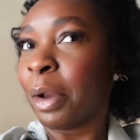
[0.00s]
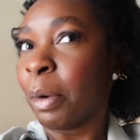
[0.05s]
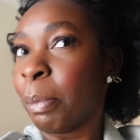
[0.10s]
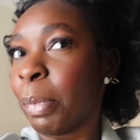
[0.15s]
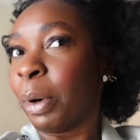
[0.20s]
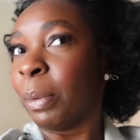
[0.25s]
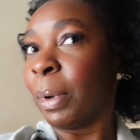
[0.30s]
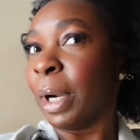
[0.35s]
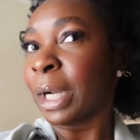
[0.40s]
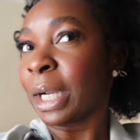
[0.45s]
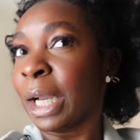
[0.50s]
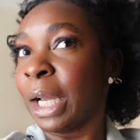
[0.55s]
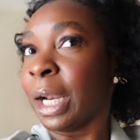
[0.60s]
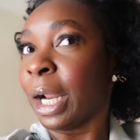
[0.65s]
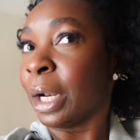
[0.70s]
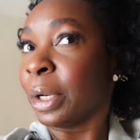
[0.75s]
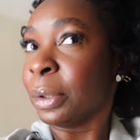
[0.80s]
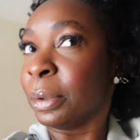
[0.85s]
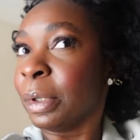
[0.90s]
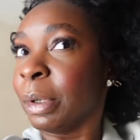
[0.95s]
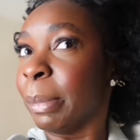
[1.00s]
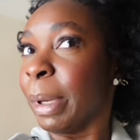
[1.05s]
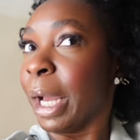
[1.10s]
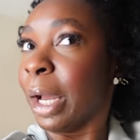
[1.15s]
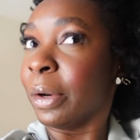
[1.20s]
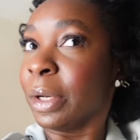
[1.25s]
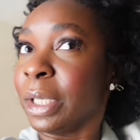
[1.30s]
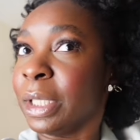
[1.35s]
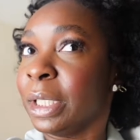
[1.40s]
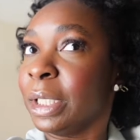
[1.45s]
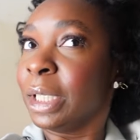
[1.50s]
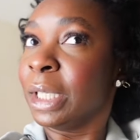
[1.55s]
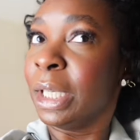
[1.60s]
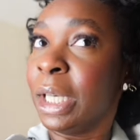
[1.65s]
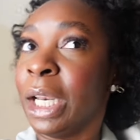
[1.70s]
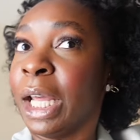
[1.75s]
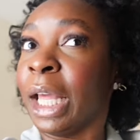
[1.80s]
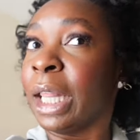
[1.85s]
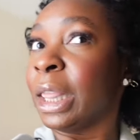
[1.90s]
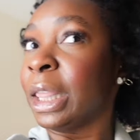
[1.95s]
But what can I do about it?
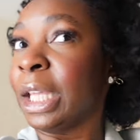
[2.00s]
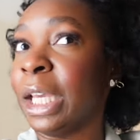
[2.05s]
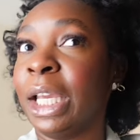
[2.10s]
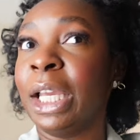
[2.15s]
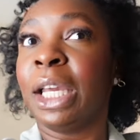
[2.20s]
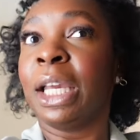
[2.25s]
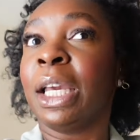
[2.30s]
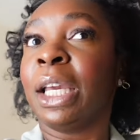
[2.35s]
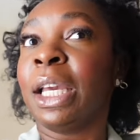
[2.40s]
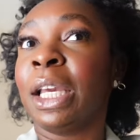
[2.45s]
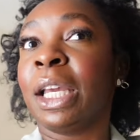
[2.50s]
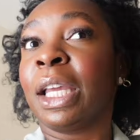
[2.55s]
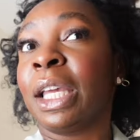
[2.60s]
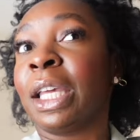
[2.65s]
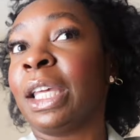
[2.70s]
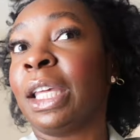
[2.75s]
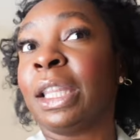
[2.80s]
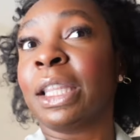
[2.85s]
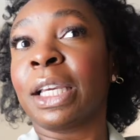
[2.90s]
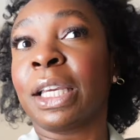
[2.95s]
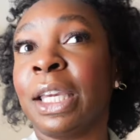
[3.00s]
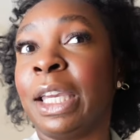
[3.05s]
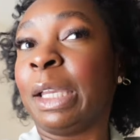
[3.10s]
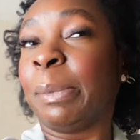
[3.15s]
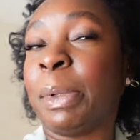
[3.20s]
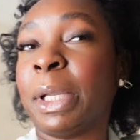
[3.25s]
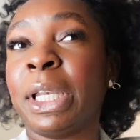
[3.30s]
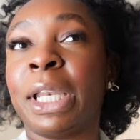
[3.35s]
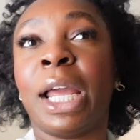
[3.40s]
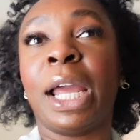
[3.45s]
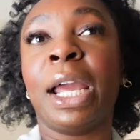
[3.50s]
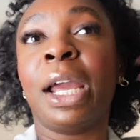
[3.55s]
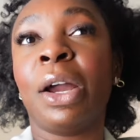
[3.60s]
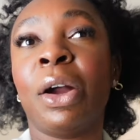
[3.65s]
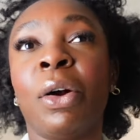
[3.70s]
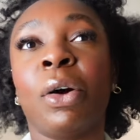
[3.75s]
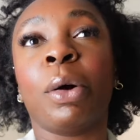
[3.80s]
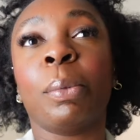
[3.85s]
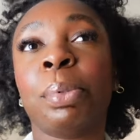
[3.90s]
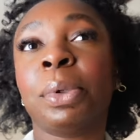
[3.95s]
Nothing. Either keep it
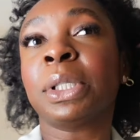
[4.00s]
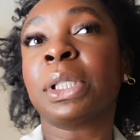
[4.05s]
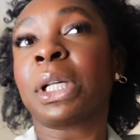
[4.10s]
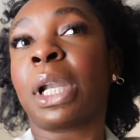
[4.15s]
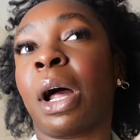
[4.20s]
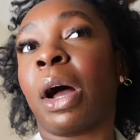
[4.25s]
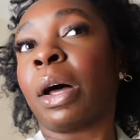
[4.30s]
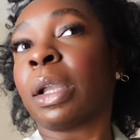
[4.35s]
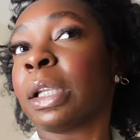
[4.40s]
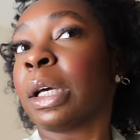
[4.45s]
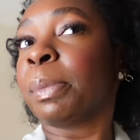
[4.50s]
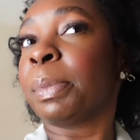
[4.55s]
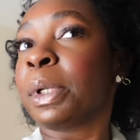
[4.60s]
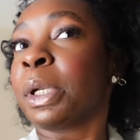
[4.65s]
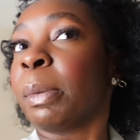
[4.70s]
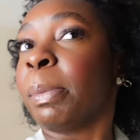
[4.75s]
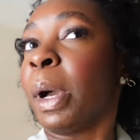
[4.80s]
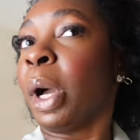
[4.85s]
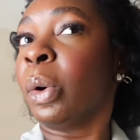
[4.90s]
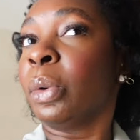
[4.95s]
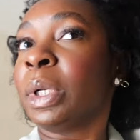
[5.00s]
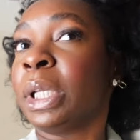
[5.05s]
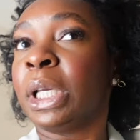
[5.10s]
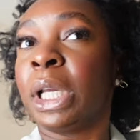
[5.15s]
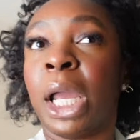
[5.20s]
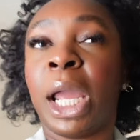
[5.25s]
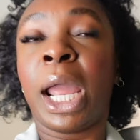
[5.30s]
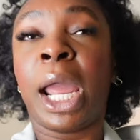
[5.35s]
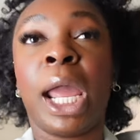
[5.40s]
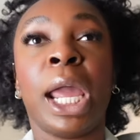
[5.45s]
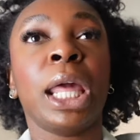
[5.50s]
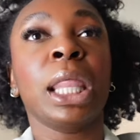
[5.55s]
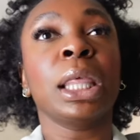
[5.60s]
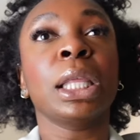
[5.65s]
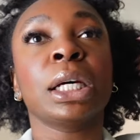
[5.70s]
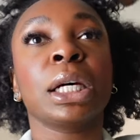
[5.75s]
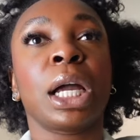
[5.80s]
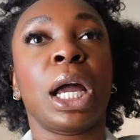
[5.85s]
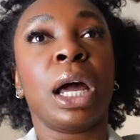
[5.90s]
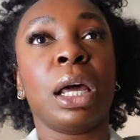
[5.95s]
down or pull it all up in a pony. And
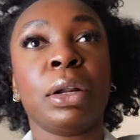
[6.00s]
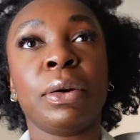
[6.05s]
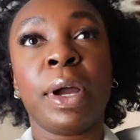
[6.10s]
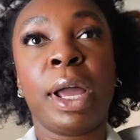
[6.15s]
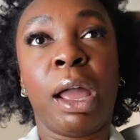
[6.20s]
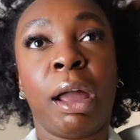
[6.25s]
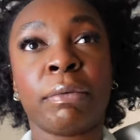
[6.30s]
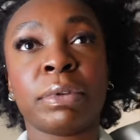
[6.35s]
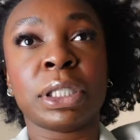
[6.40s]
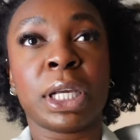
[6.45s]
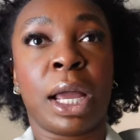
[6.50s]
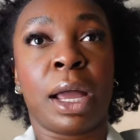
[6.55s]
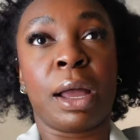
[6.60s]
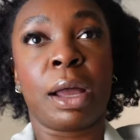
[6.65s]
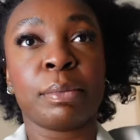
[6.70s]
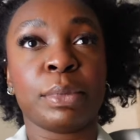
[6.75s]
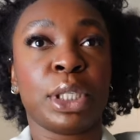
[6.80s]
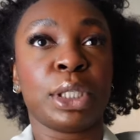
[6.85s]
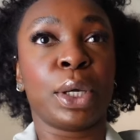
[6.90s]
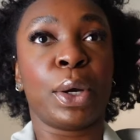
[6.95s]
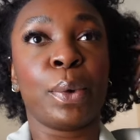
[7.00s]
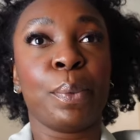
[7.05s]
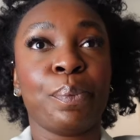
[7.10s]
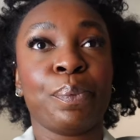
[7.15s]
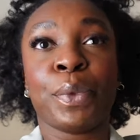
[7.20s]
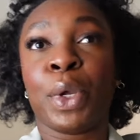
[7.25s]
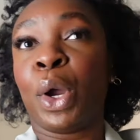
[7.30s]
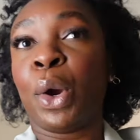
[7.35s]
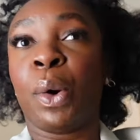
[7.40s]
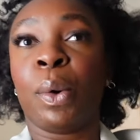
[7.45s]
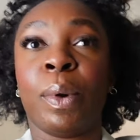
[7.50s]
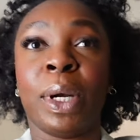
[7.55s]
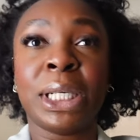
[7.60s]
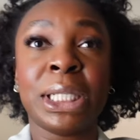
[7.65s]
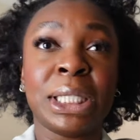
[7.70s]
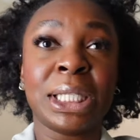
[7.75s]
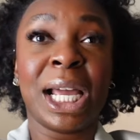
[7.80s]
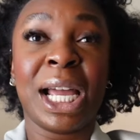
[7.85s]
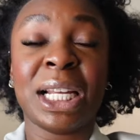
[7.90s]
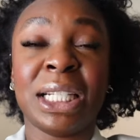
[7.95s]
look, I don't have time, so one
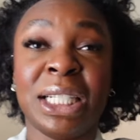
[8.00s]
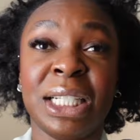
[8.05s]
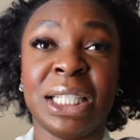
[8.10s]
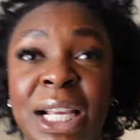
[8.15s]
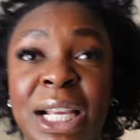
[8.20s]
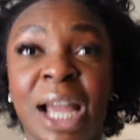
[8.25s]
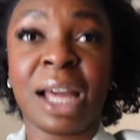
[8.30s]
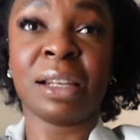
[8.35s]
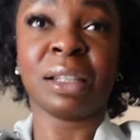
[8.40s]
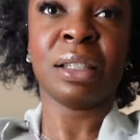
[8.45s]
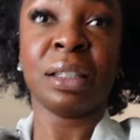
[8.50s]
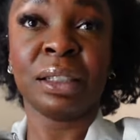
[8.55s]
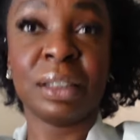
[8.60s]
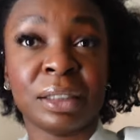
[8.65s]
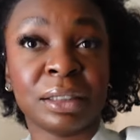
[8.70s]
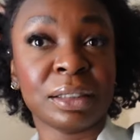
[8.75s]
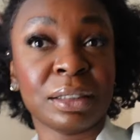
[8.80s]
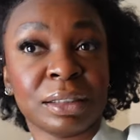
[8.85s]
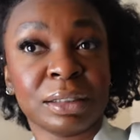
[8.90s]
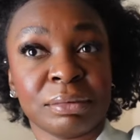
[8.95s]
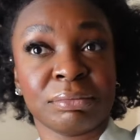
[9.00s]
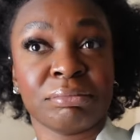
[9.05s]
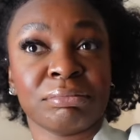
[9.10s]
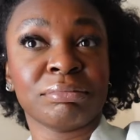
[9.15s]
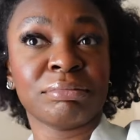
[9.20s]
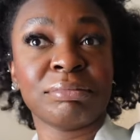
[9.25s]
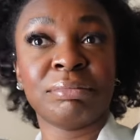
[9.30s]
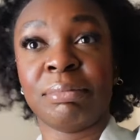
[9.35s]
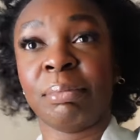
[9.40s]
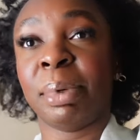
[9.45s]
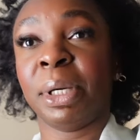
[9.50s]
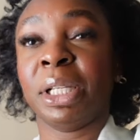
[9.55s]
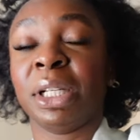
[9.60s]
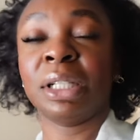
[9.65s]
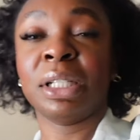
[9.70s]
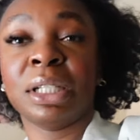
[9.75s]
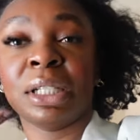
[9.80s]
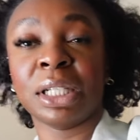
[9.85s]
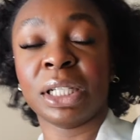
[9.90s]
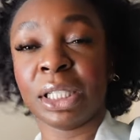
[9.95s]
side gotta look better
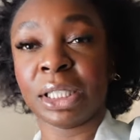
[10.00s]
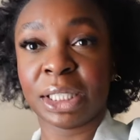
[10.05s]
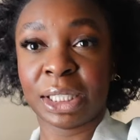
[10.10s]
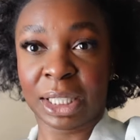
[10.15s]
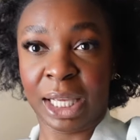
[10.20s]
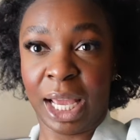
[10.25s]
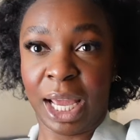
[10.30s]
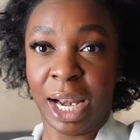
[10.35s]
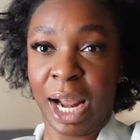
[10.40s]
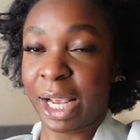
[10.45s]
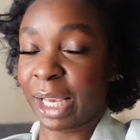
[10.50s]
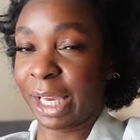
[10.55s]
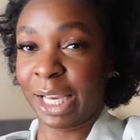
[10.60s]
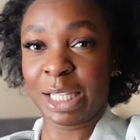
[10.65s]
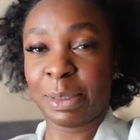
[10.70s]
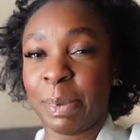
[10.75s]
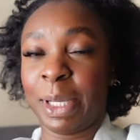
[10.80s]
than the other side, I guess.